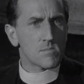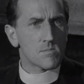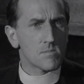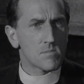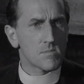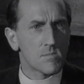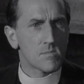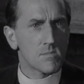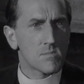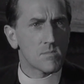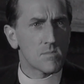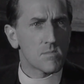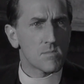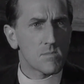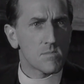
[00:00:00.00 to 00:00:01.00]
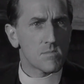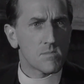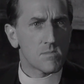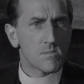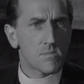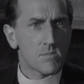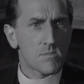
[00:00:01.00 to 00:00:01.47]

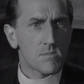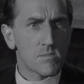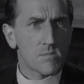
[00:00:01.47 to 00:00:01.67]
(no one is talking)